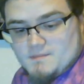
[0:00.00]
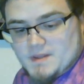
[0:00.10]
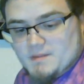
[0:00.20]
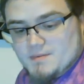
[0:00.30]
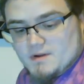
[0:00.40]

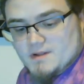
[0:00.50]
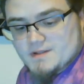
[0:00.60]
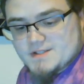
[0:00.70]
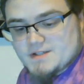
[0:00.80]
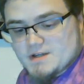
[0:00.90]
People are
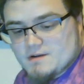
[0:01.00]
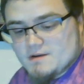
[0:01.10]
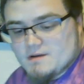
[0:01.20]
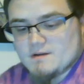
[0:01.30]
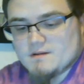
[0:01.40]

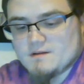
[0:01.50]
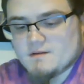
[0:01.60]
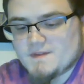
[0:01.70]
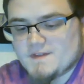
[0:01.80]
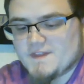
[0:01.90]
uncertain,
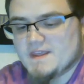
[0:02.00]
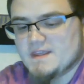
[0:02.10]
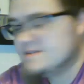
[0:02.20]
but the thing